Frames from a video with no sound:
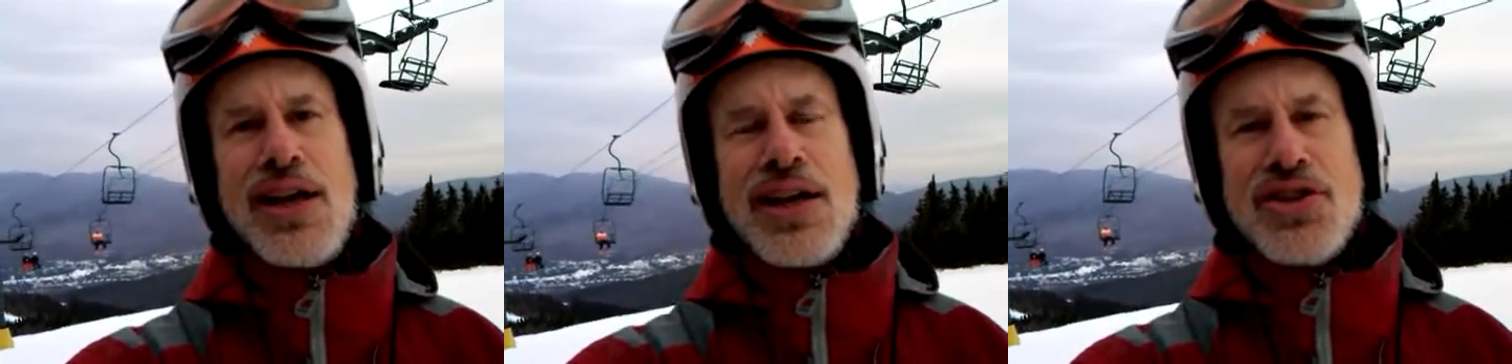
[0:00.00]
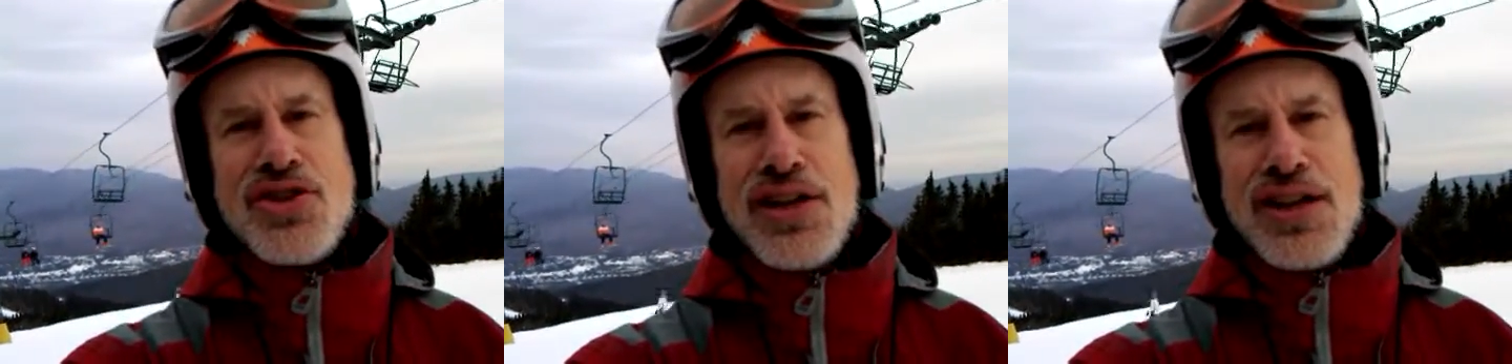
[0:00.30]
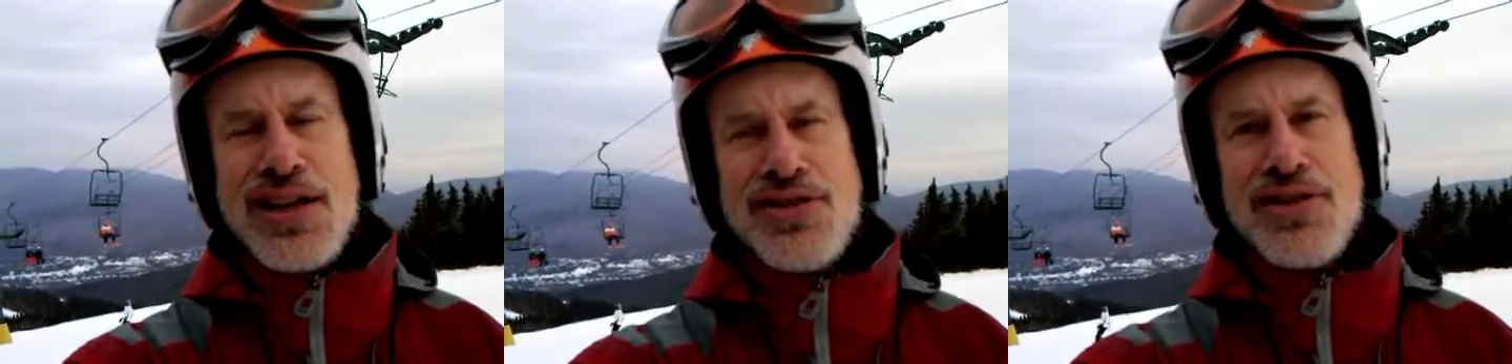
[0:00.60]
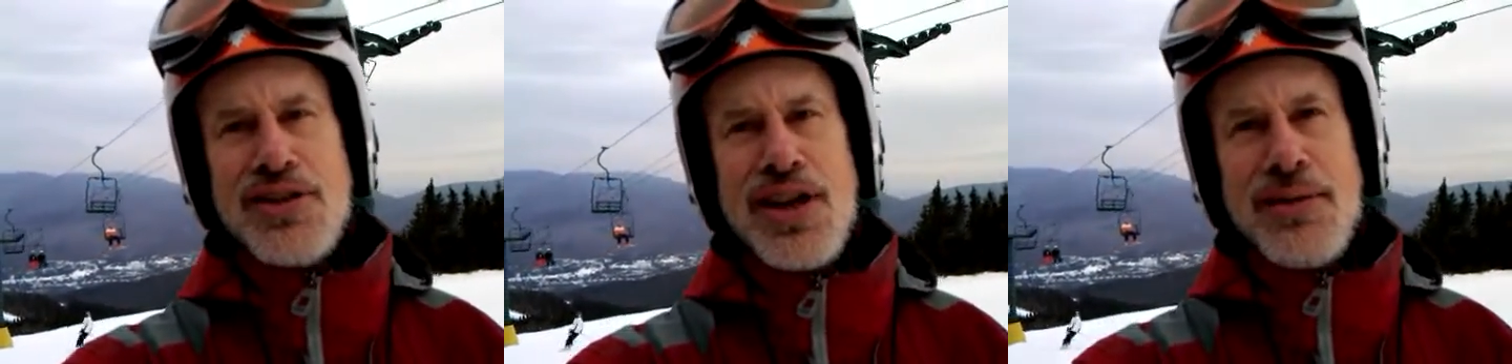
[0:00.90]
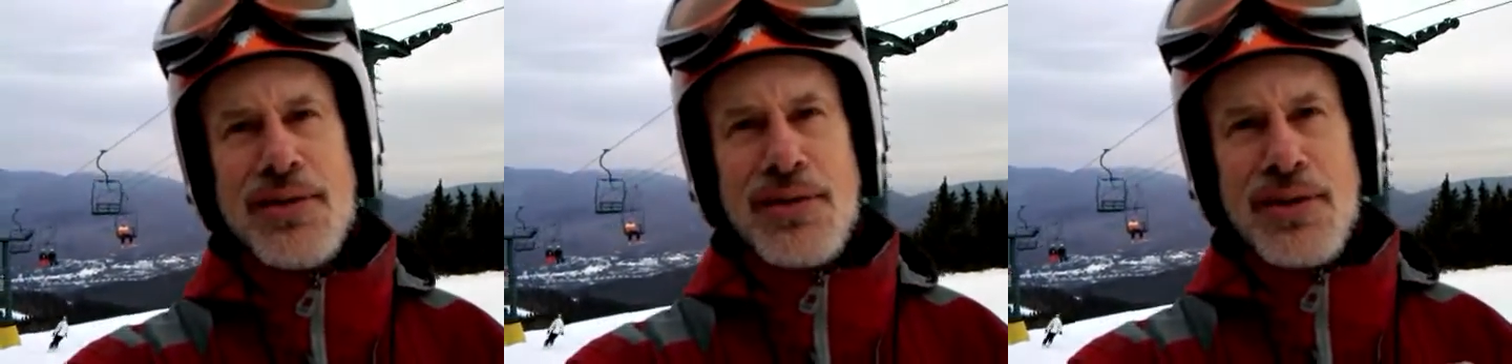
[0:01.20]
glycogen and I still
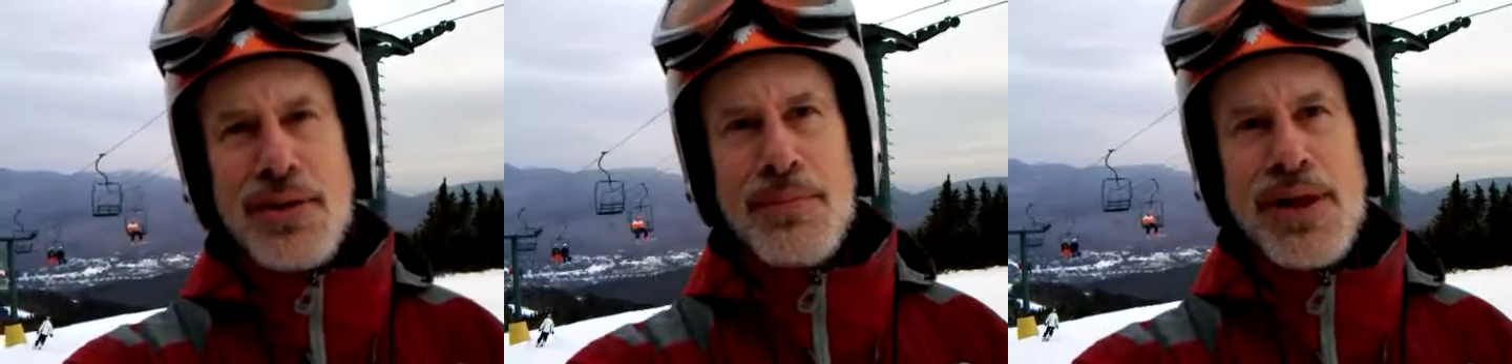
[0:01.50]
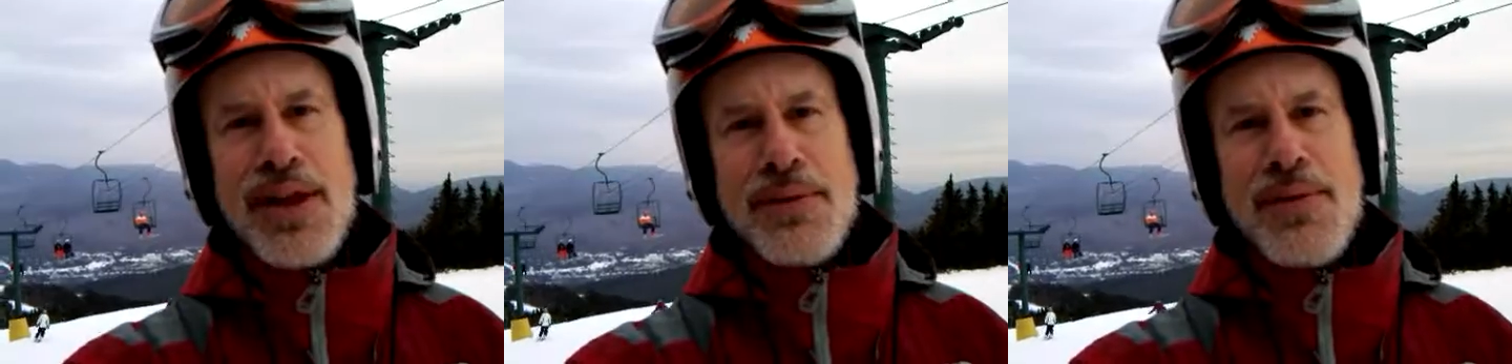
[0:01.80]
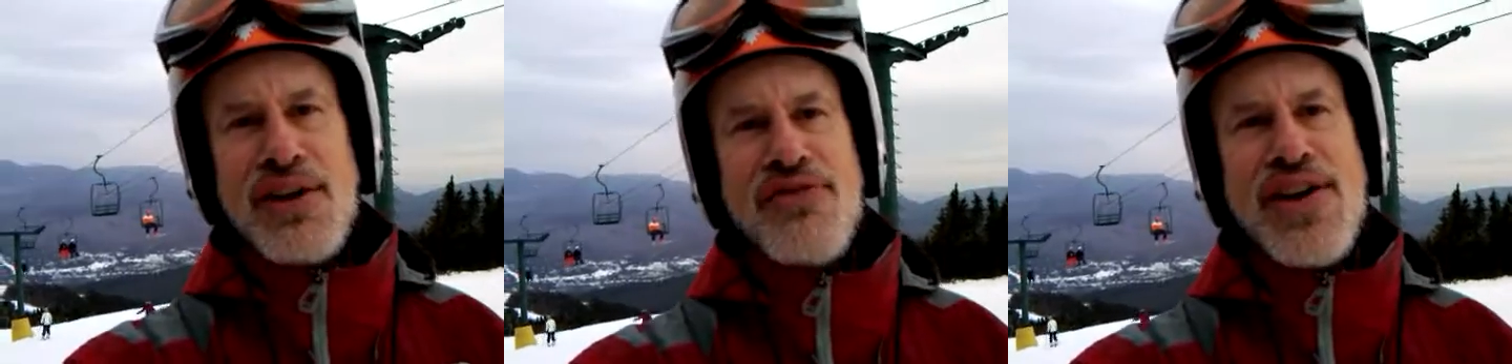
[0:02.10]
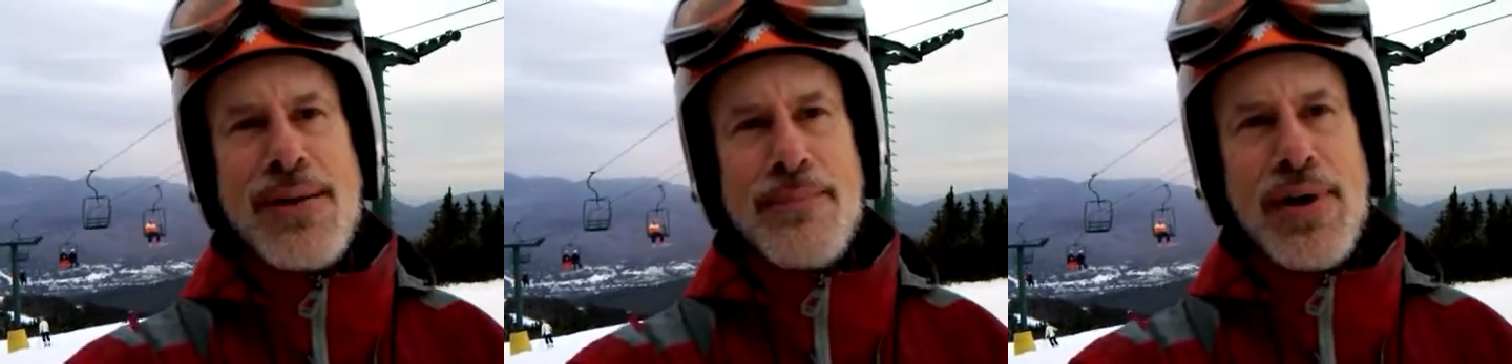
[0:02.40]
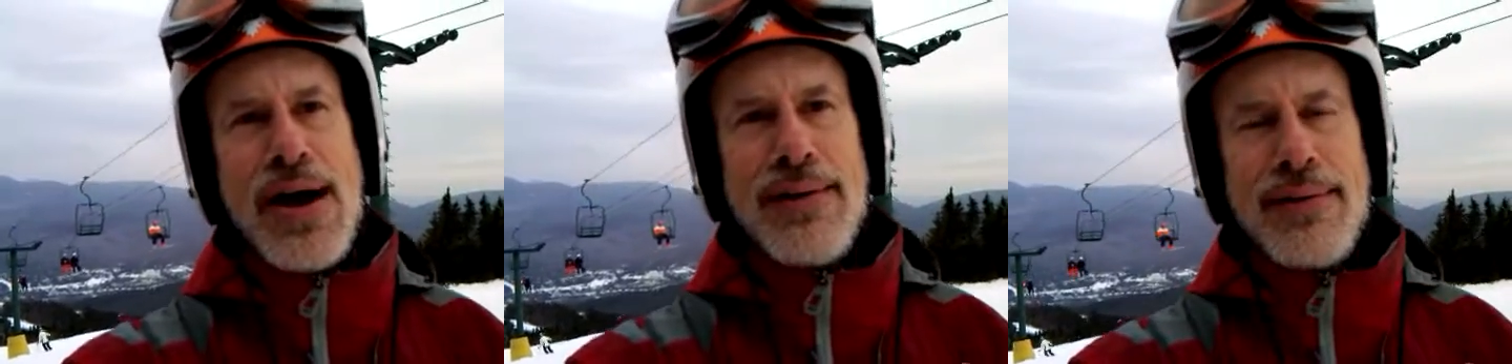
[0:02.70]
had plenty in my fat
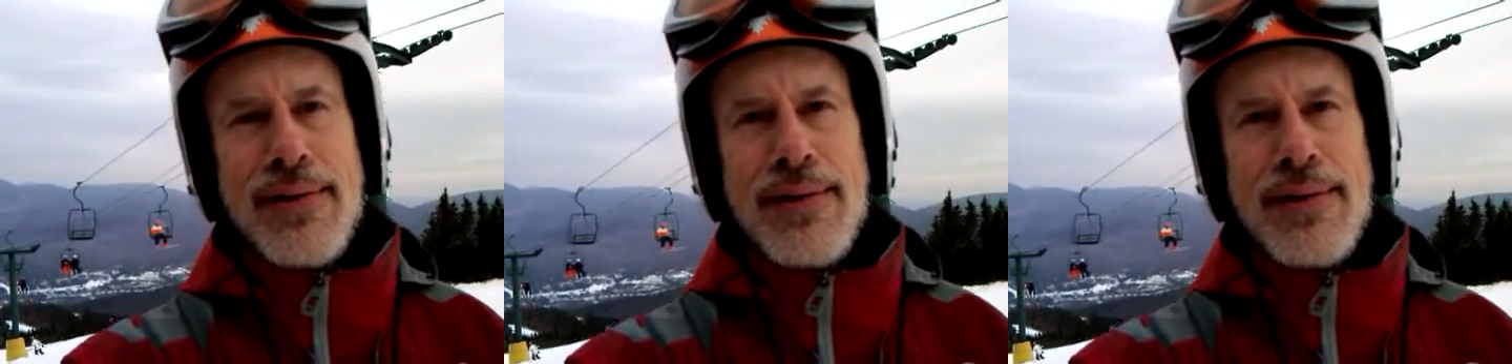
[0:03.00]
butt.